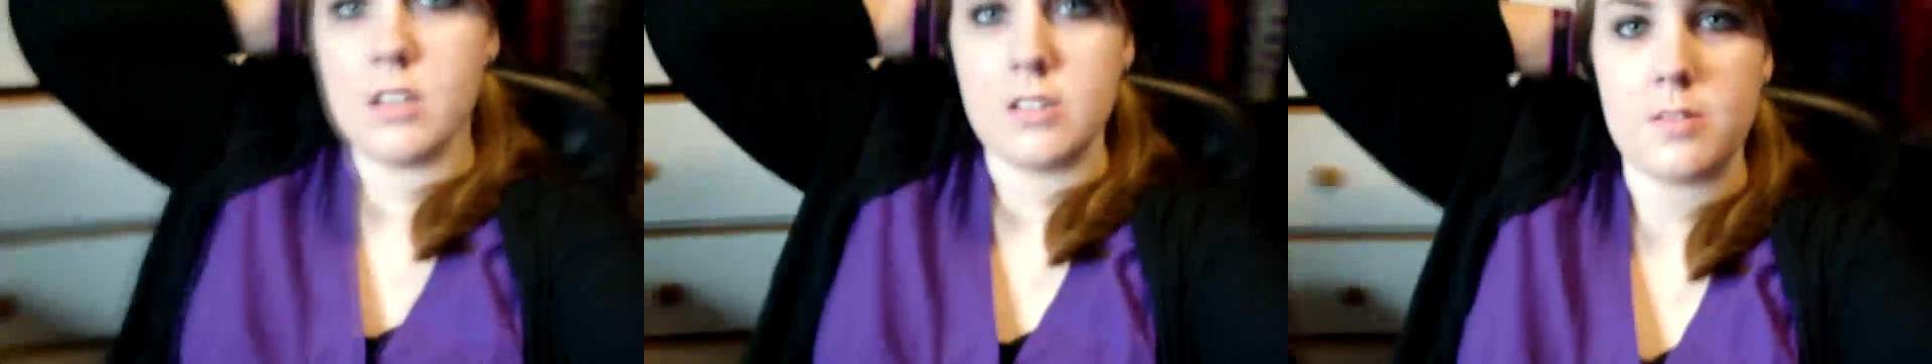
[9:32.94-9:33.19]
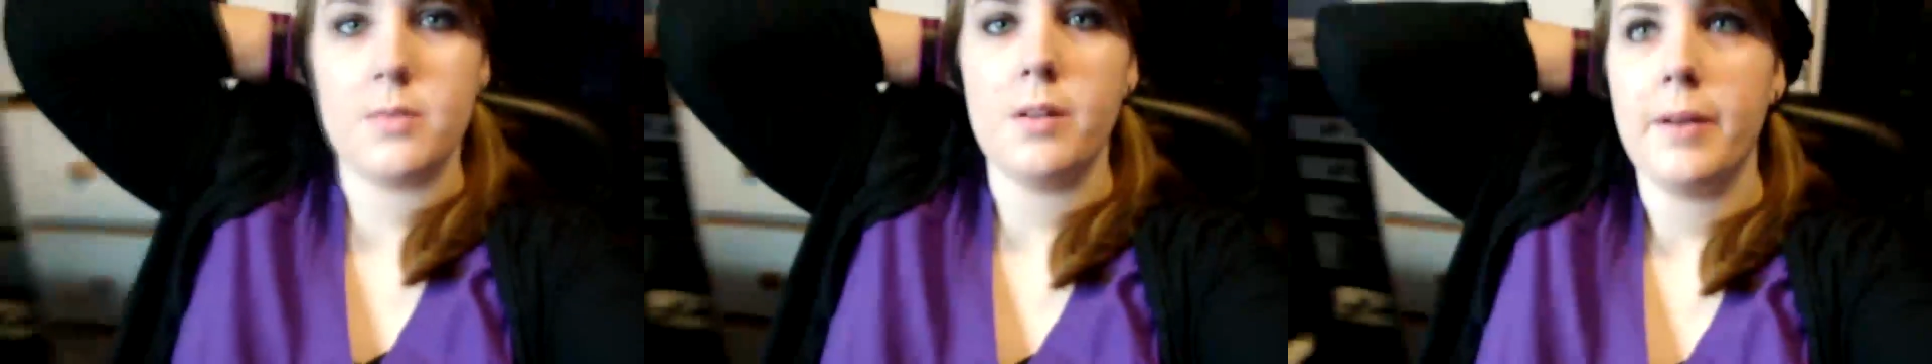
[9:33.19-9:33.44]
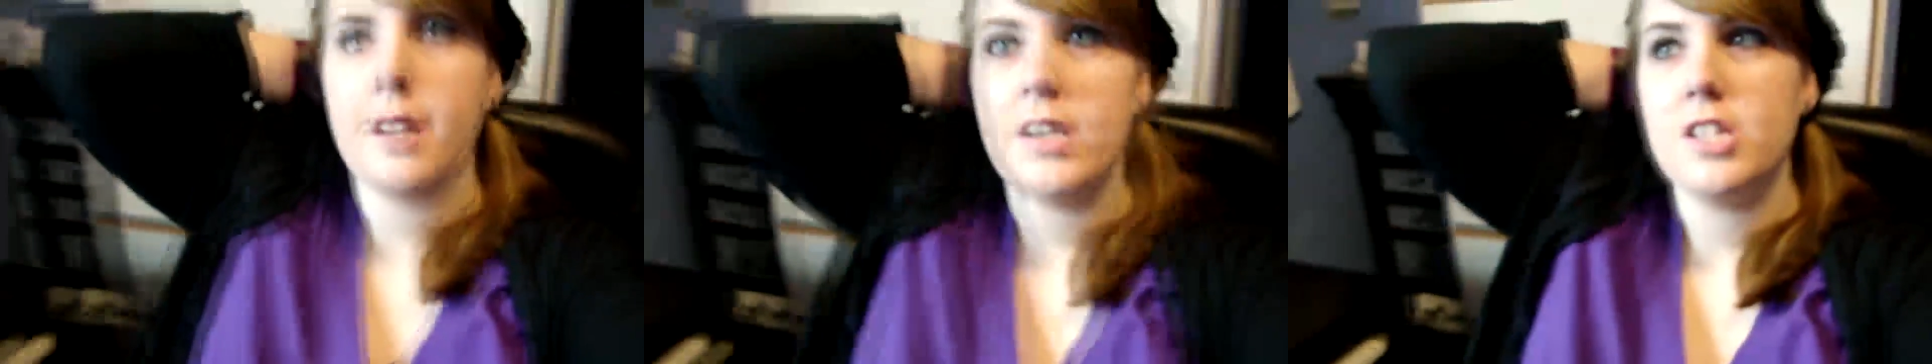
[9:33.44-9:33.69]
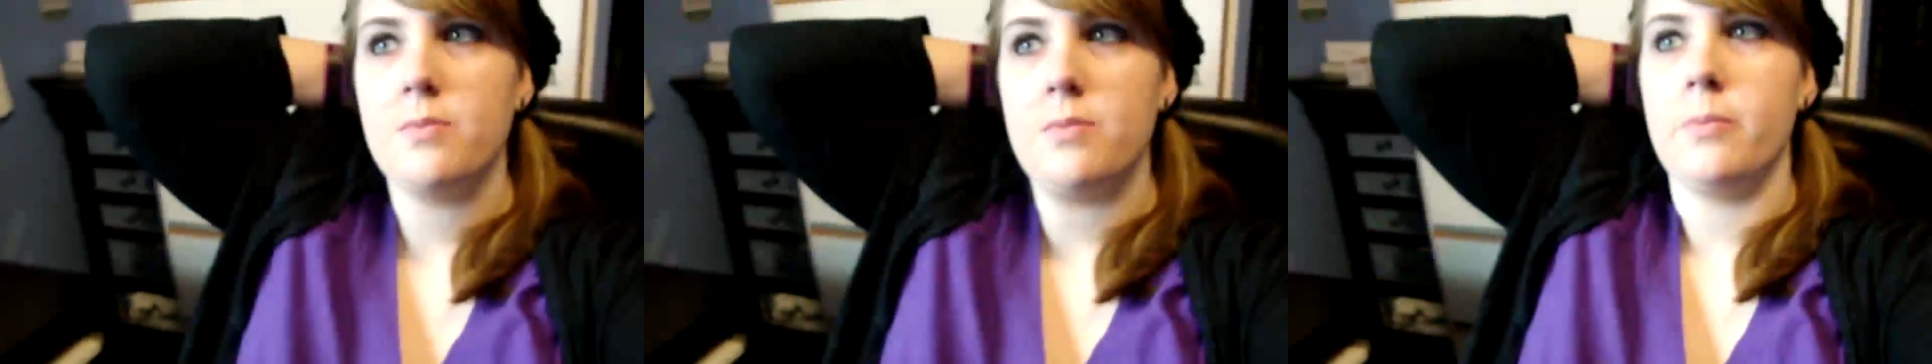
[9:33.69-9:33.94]
So my
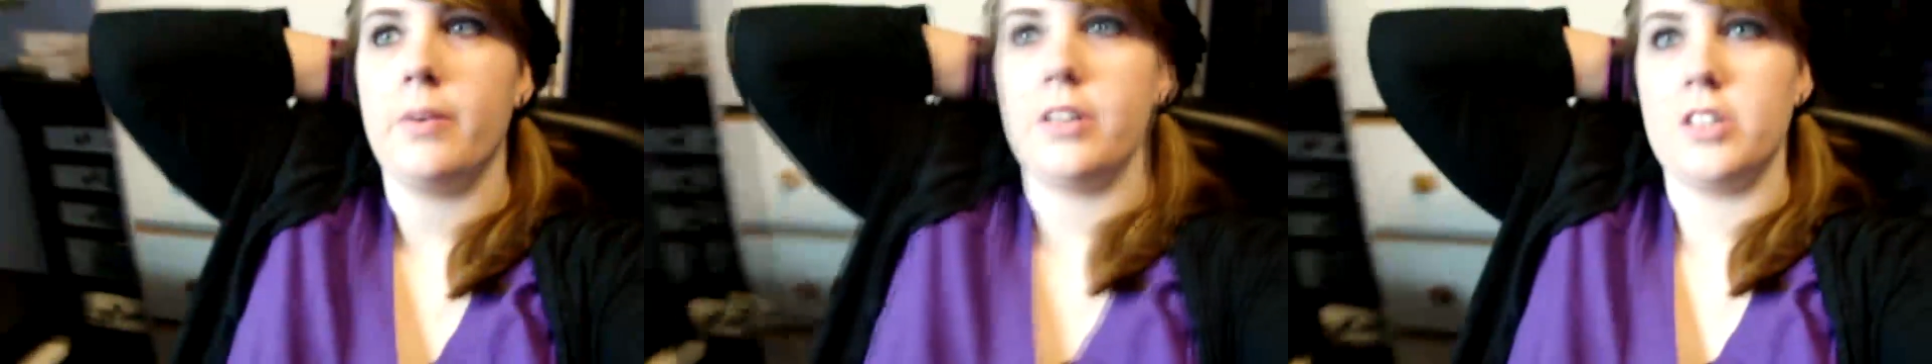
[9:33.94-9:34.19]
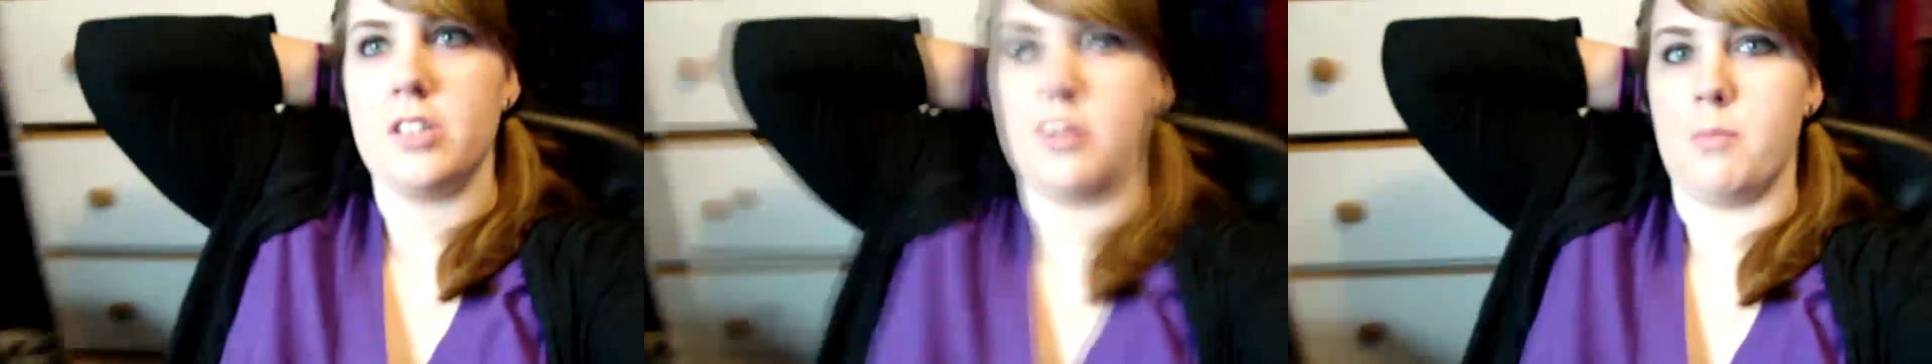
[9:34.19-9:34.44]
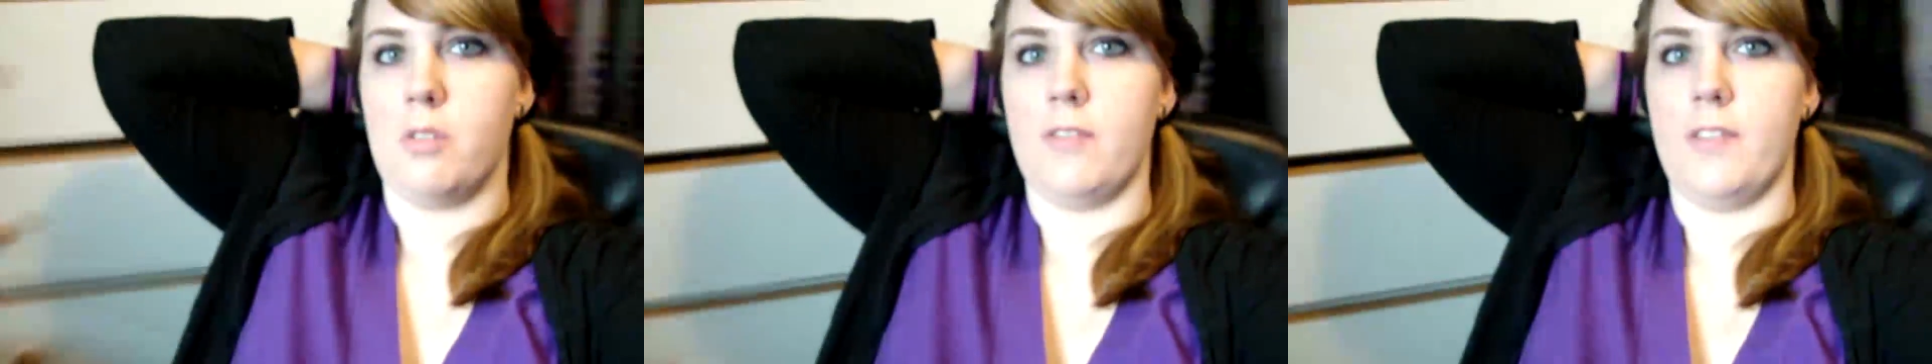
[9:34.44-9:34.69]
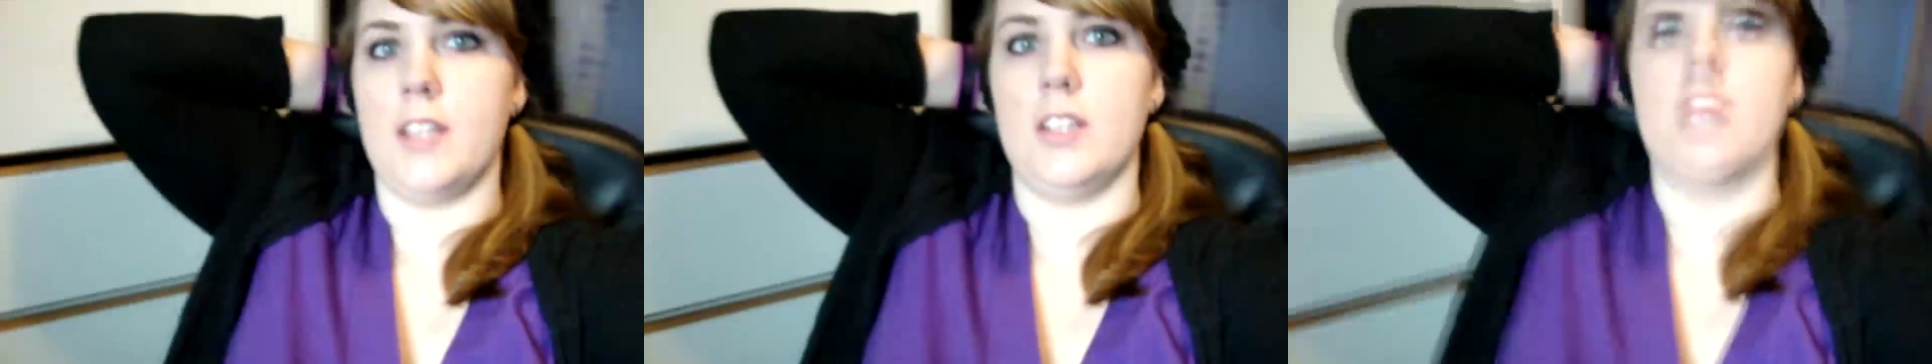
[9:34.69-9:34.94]
parents have been watching a
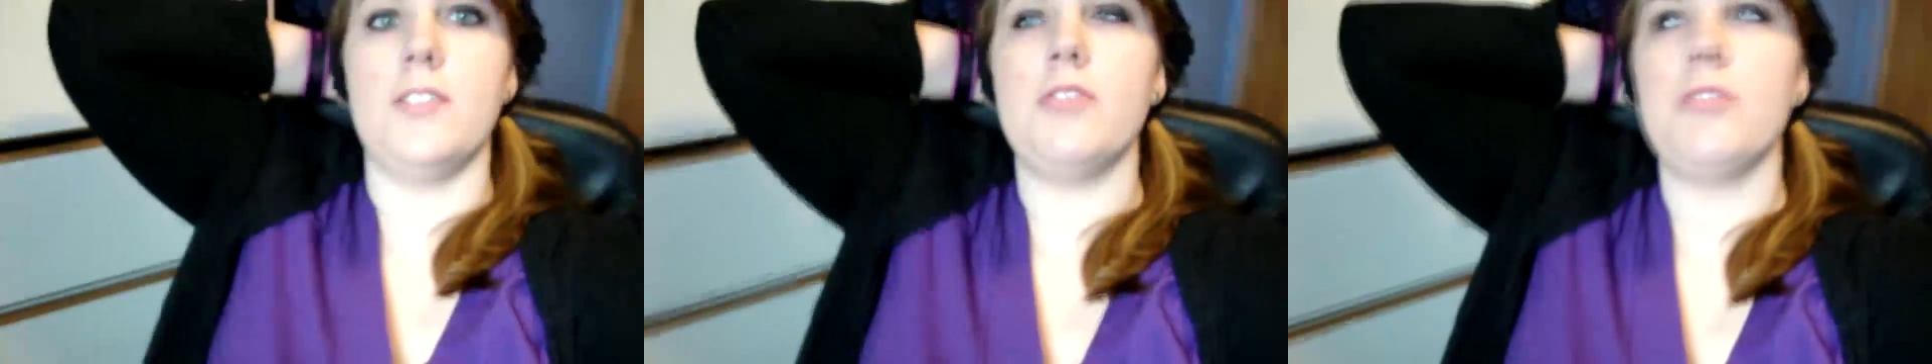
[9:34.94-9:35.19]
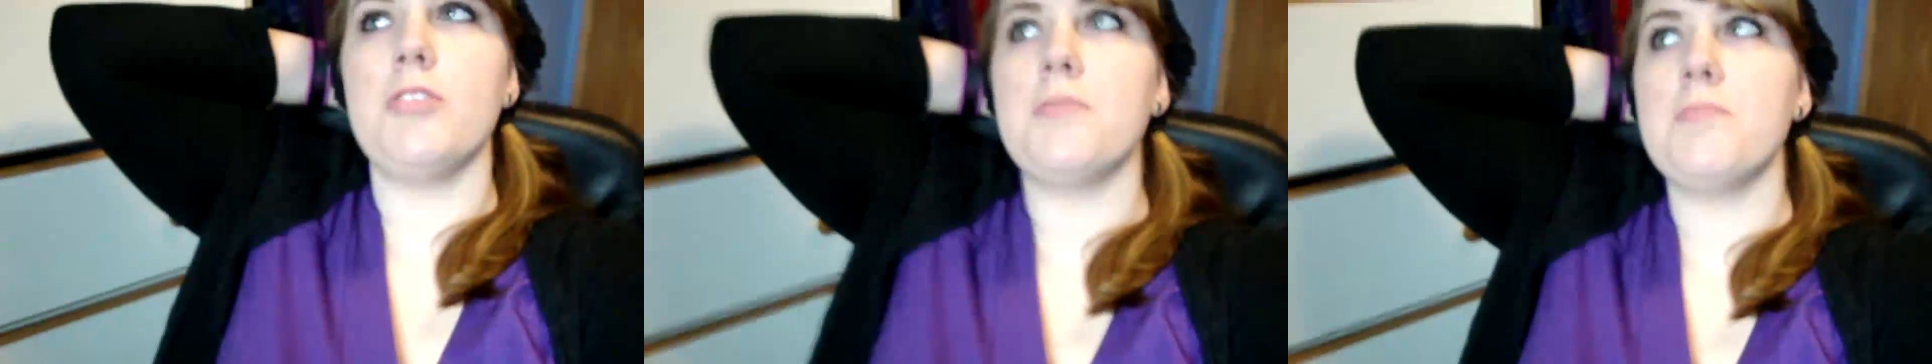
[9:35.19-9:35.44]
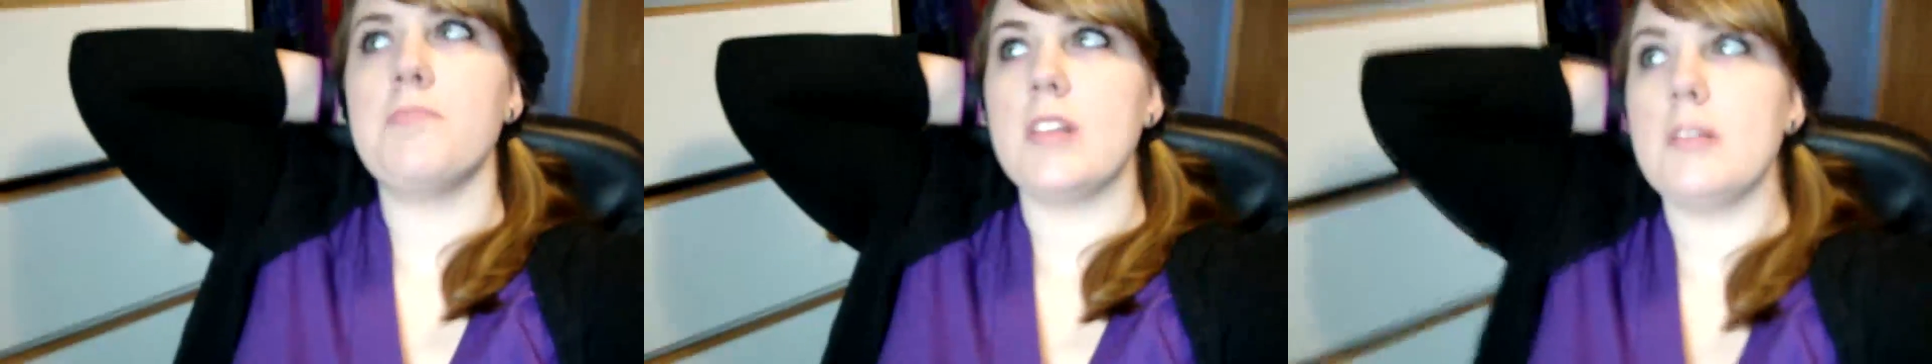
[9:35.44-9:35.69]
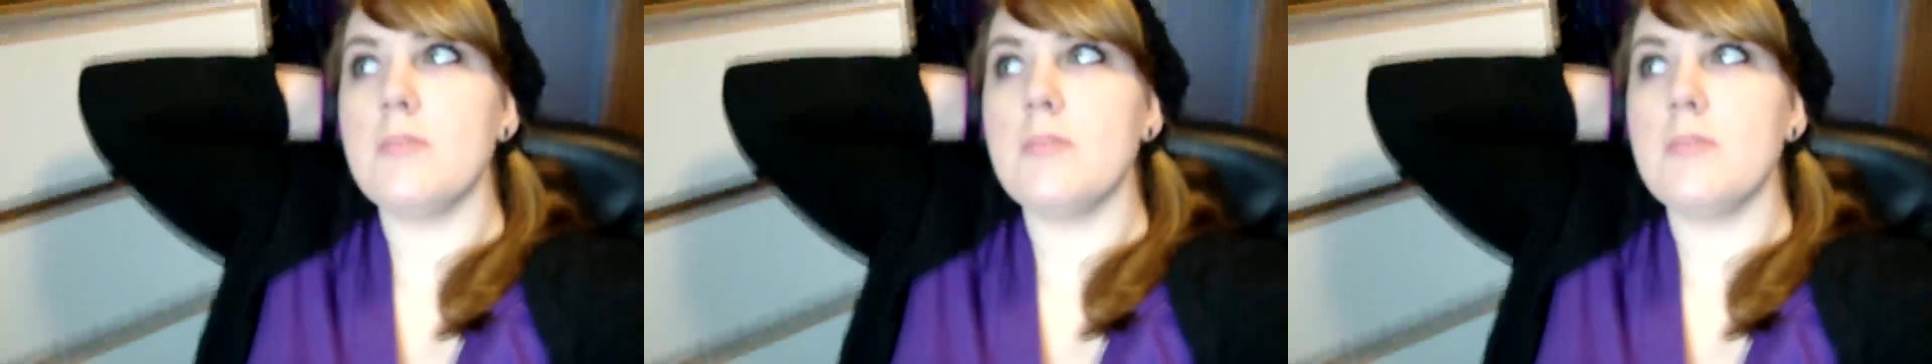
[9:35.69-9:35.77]
movie in the living room.